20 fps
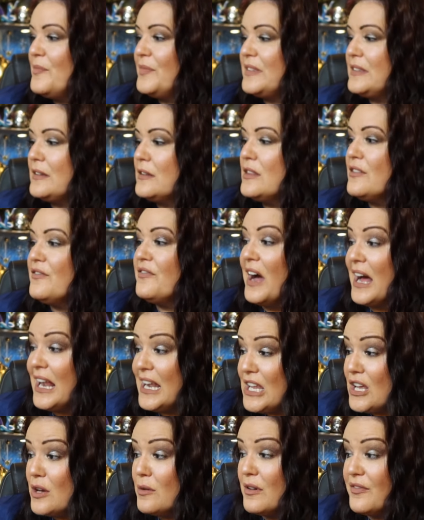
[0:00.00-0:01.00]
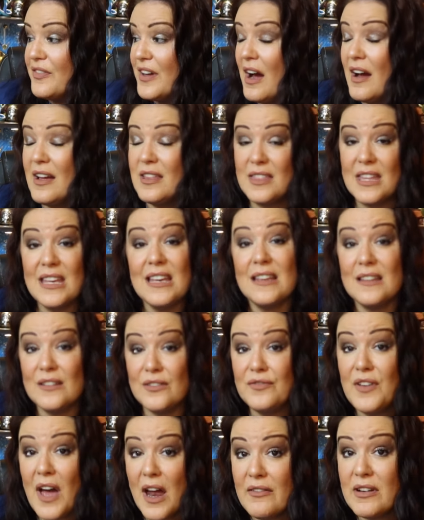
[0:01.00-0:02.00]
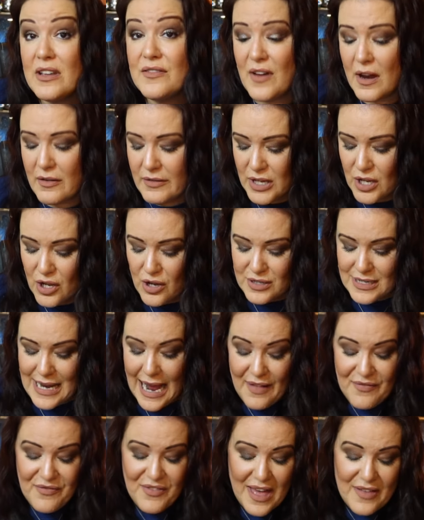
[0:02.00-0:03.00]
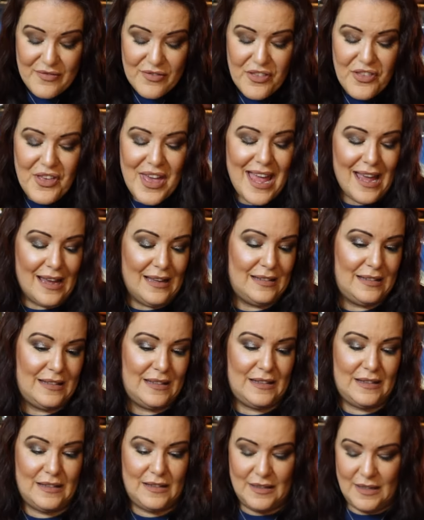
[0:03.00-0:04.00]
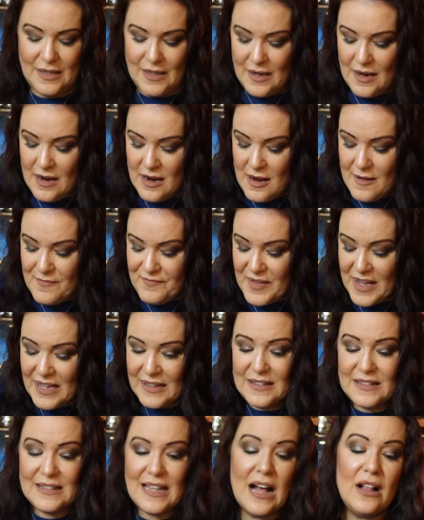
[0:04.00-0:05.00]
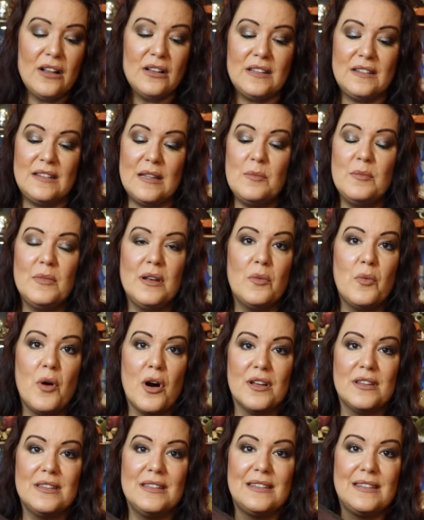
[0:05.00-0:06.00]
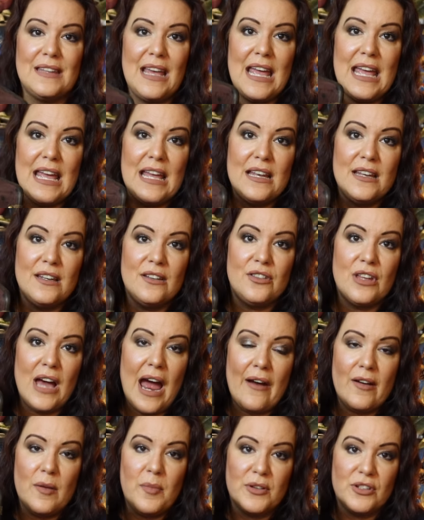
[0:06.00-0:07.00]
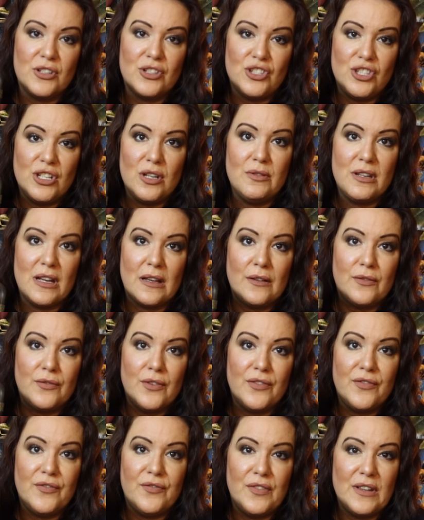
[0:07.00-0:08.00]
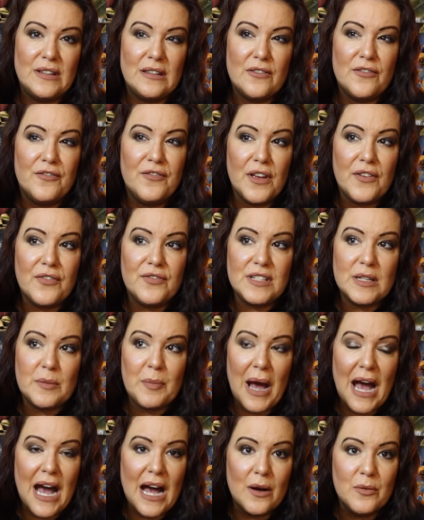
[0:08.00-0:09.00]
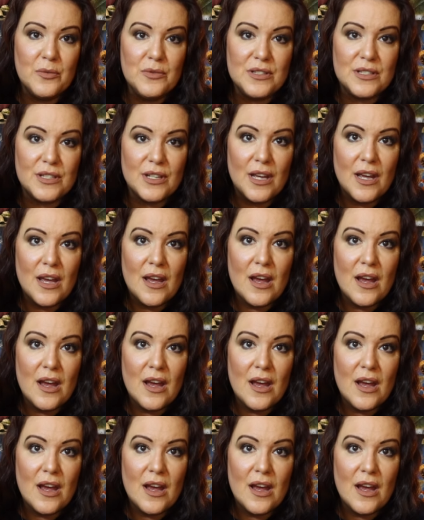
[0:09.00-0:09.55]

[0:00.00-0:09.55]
So the value of it, I think, is very, very good. And then this, they sell similar ones in the Harry Potter studios for, is it £50